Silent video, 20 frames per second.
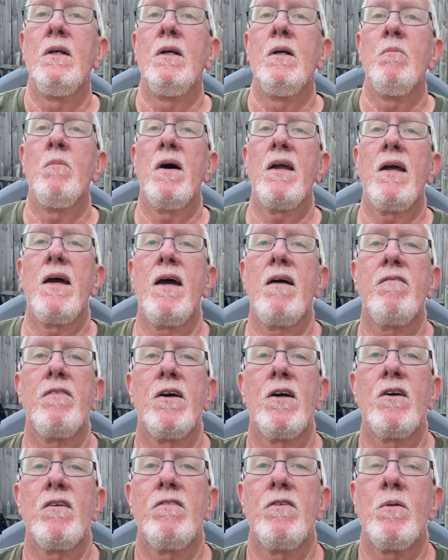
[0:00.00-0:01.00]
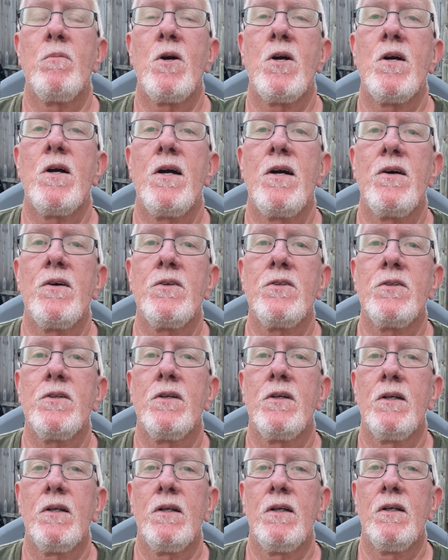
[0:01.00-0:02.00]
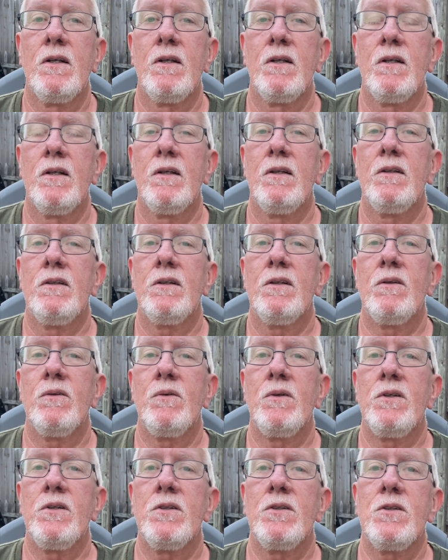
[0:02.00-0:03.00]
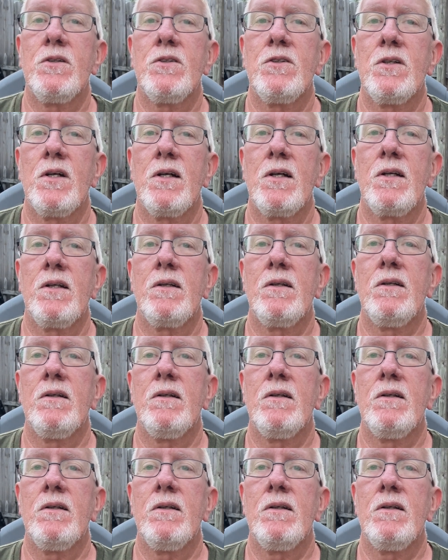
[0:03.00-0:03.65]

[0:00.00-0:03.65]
about a half hour from our house. So we just decided